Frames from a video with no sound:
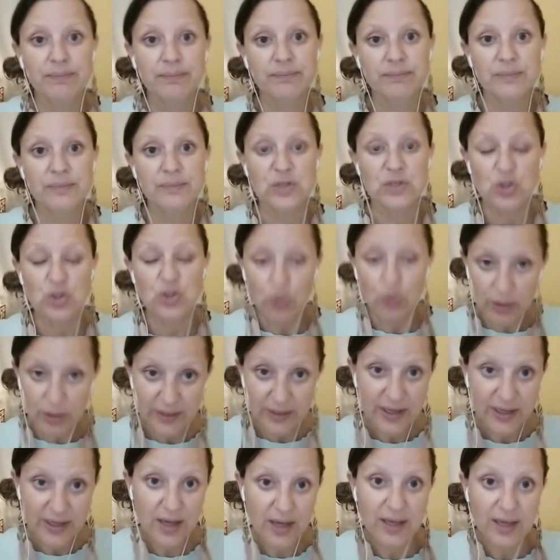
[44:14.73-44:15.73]
toddler
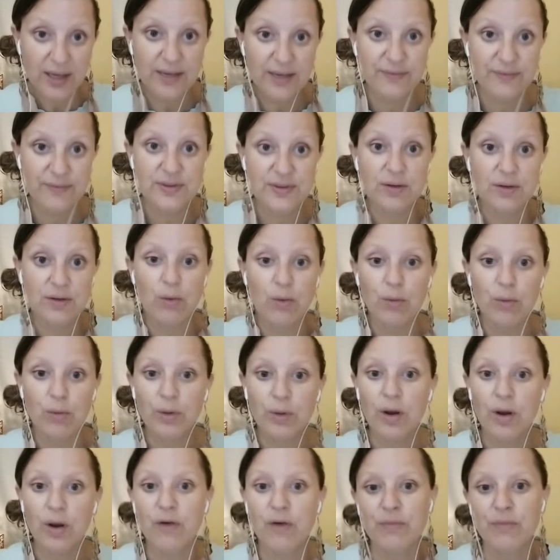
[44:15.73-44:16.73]
knives, all
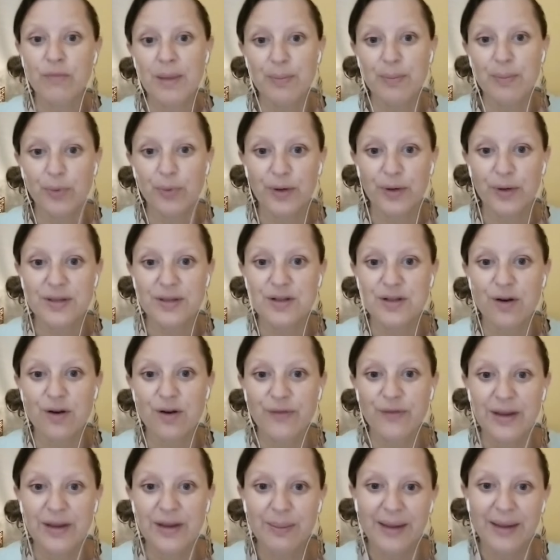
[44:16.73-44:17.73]
of my products are
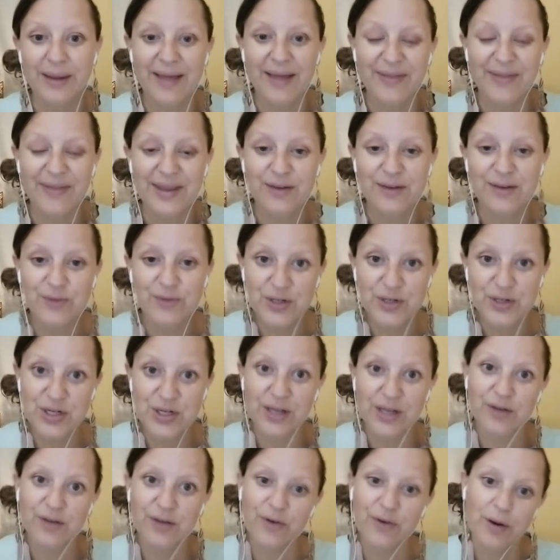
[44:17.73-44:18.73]
available at the Enriching
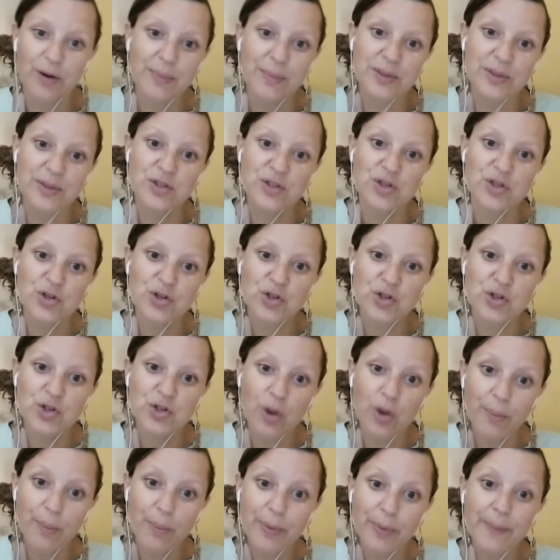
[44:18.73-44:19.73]
Environments
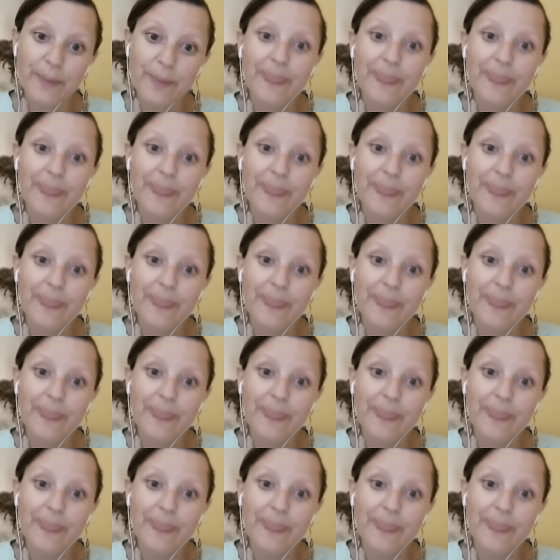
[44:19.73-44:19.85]
shop,